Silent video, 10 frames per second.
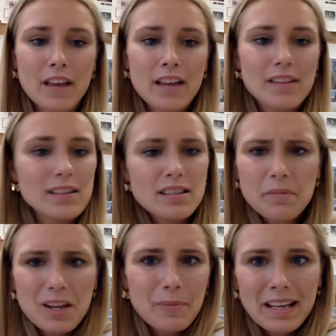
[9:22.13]
This is
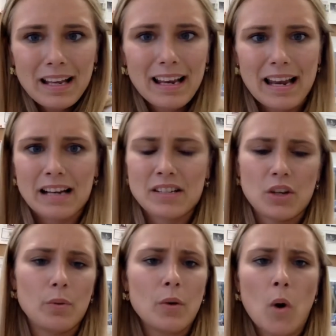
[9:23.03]
something we can connect to.
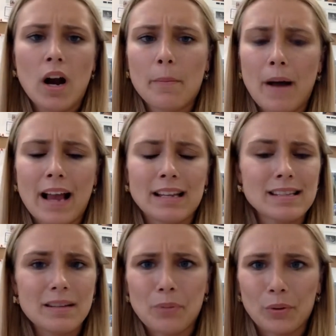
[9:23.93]
We walk by and see
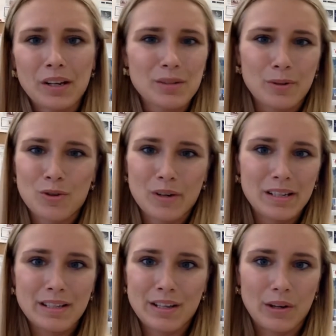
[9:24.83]
buildings with trees
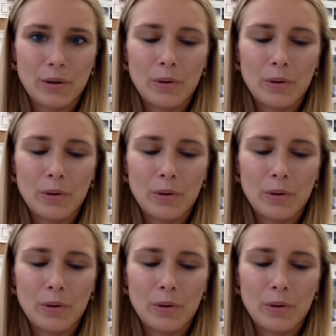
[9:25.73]
too,